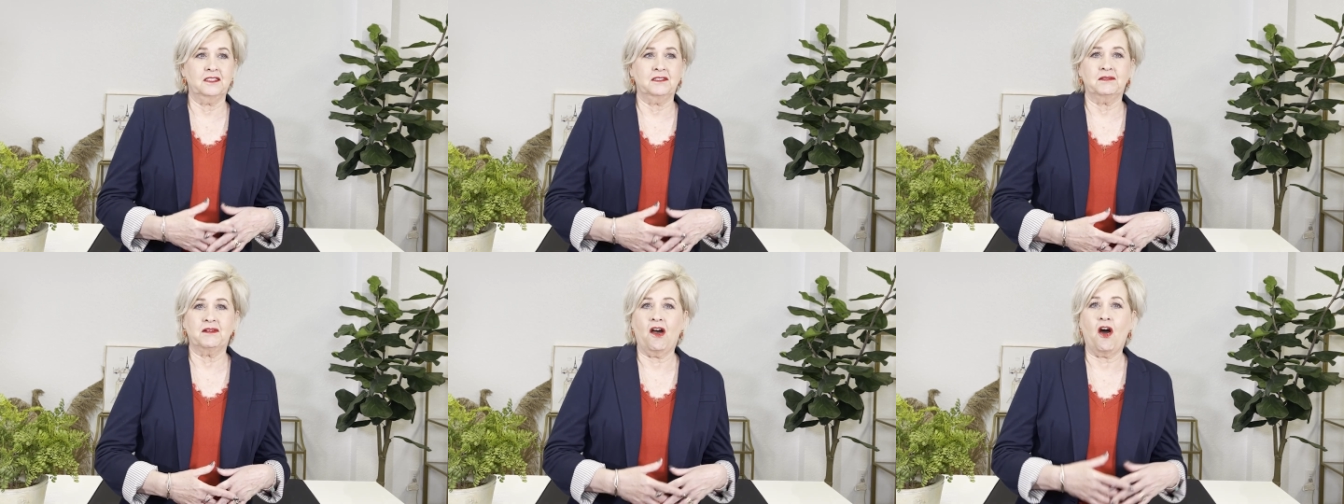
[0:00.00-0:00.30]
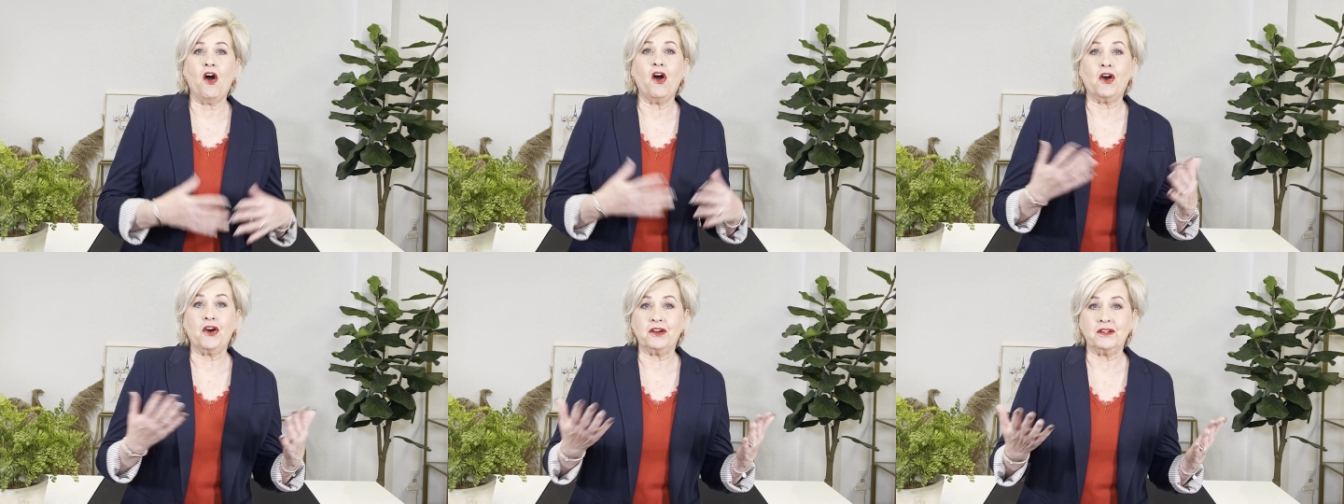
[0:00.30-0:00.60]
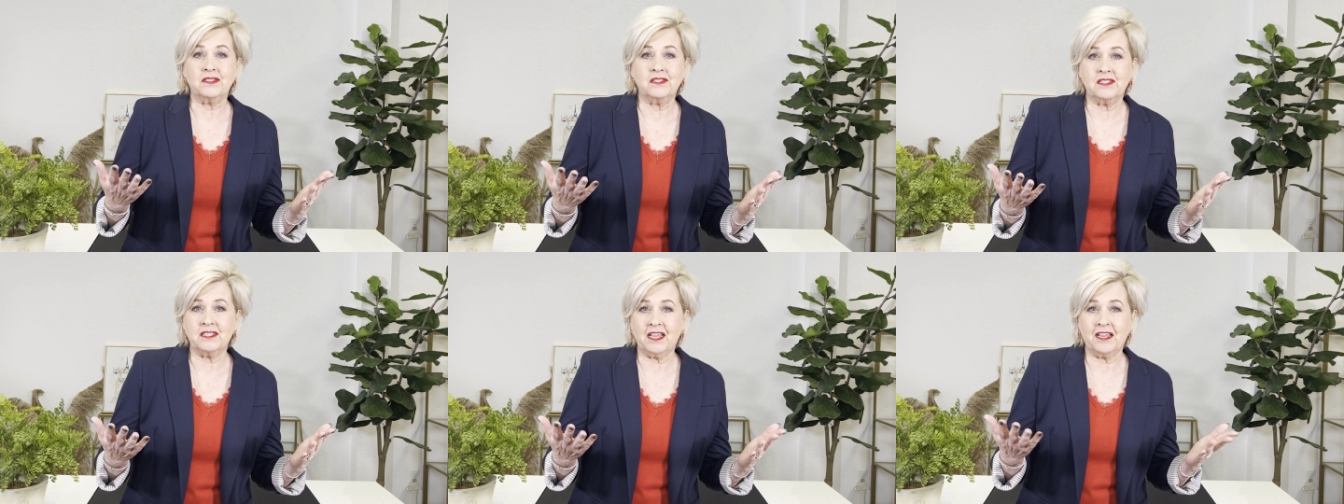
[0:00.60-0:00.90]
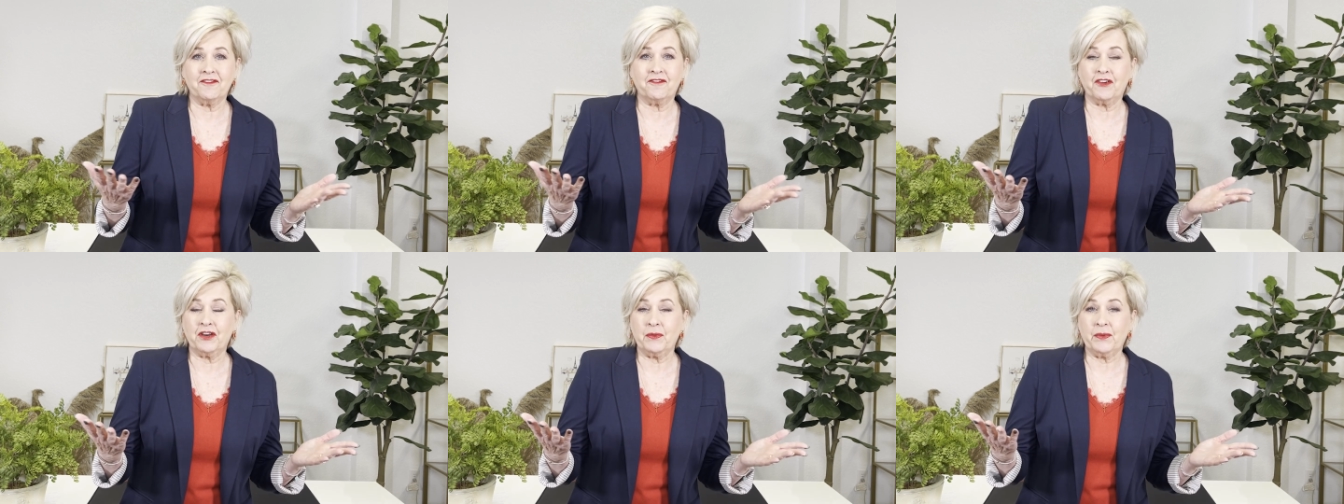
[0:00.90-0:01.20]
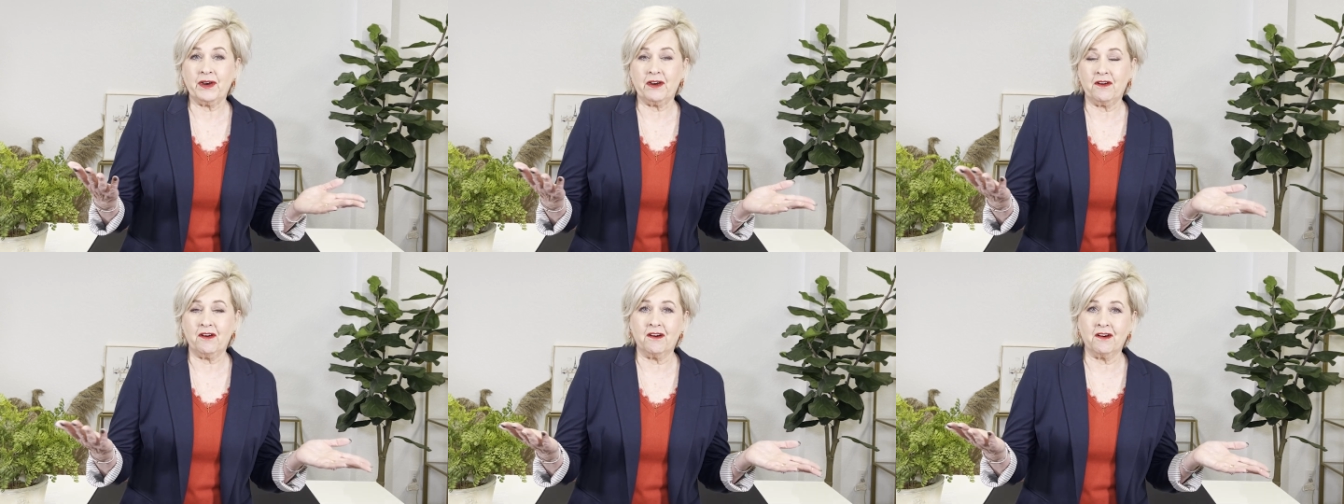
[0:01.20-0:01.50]
hearts
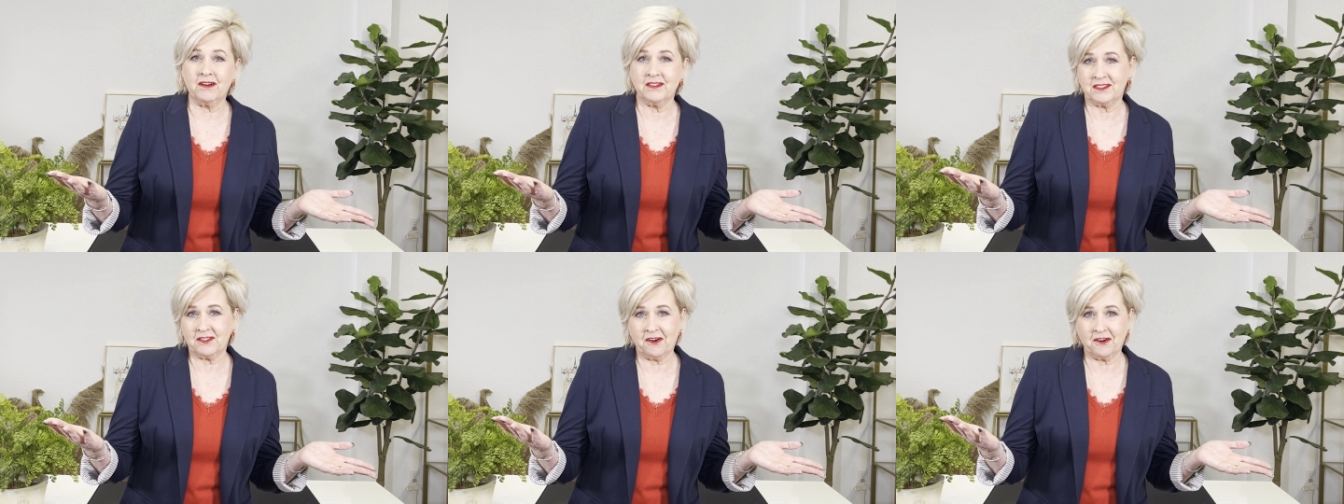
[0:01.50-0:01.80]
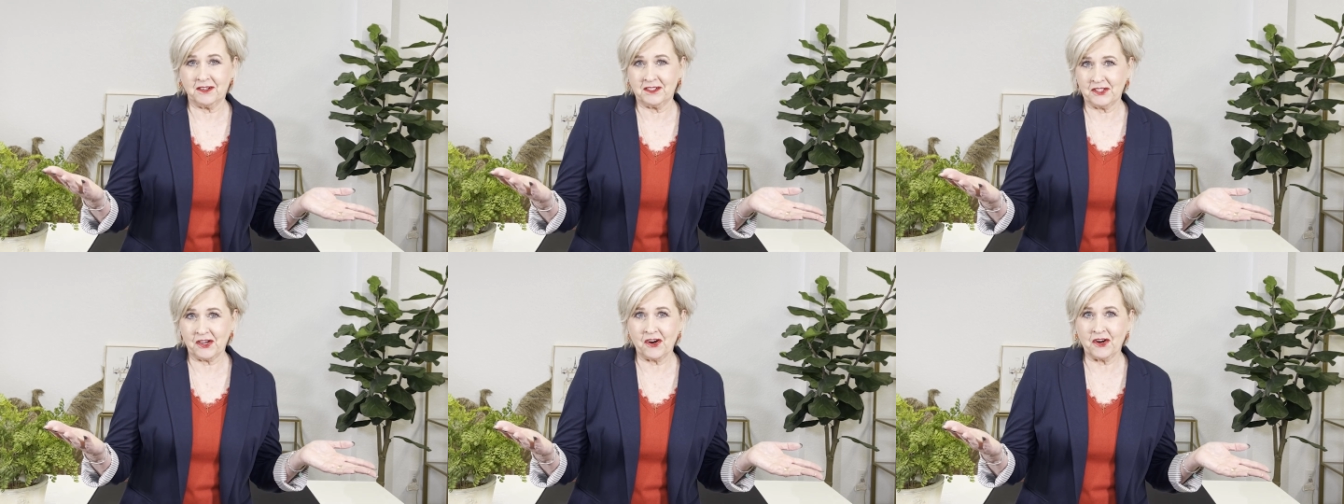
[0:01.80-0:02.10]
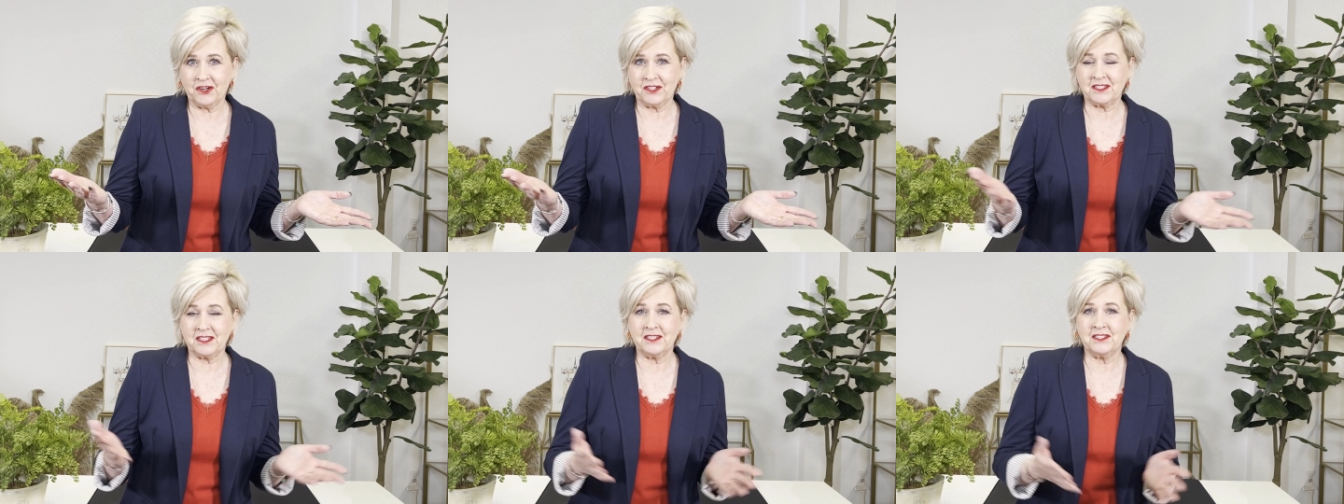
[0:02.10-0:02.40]
everywhere, hearts, hearts, hearts.